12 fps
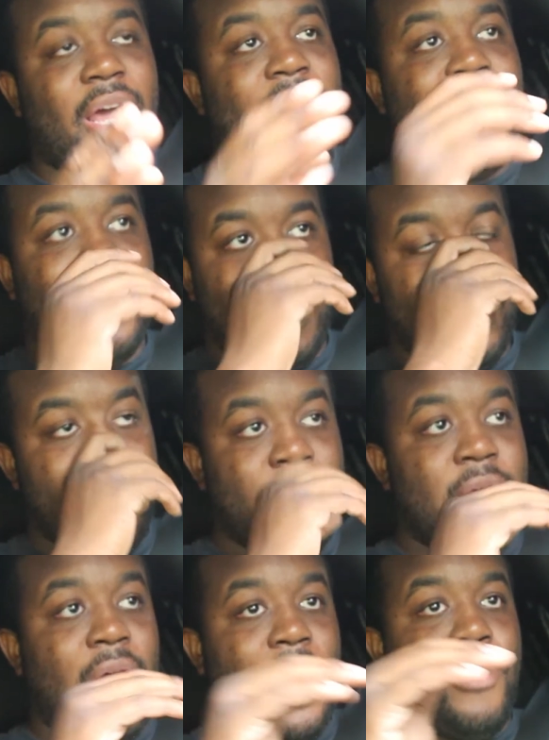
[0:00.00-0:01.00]
I
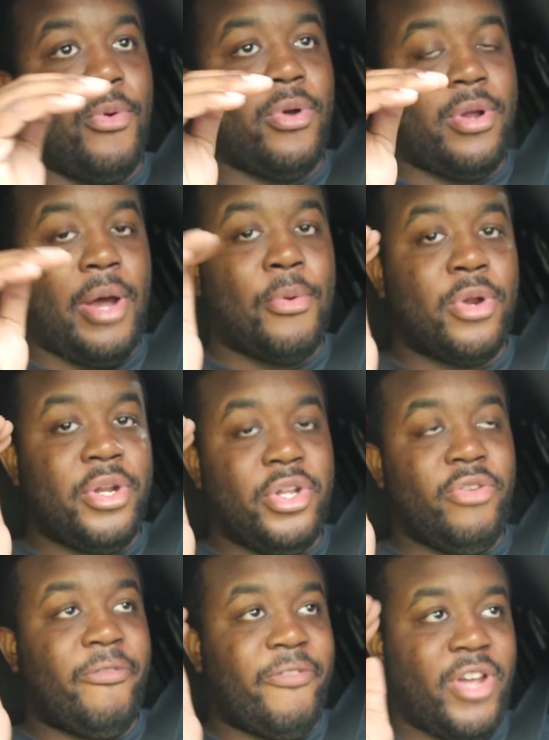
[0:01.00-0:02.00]
want to
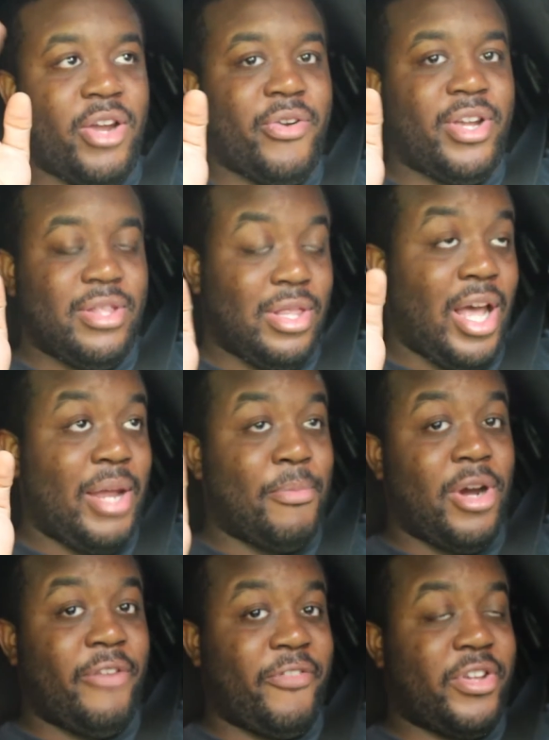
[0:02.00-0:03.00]
do very light
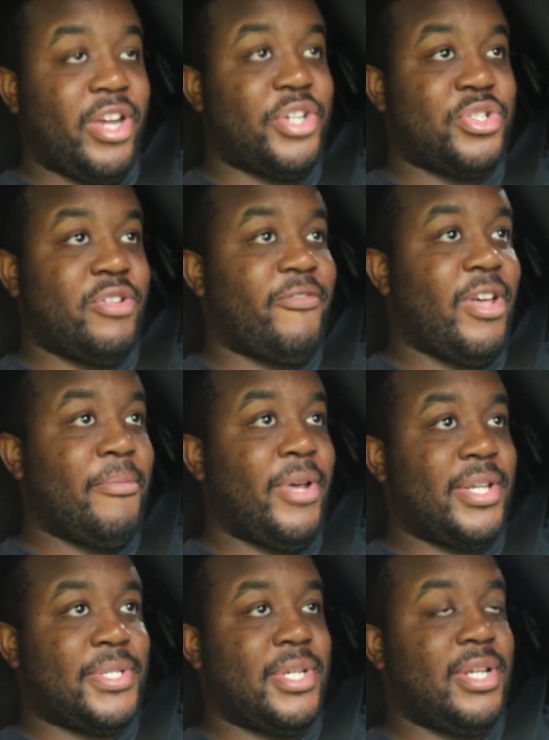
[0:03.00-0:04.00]
modification, if that
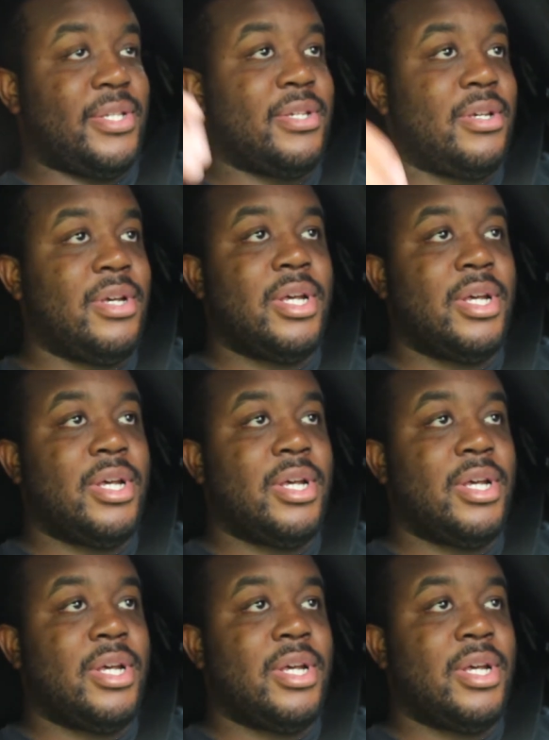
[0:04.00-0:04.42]
makes sense.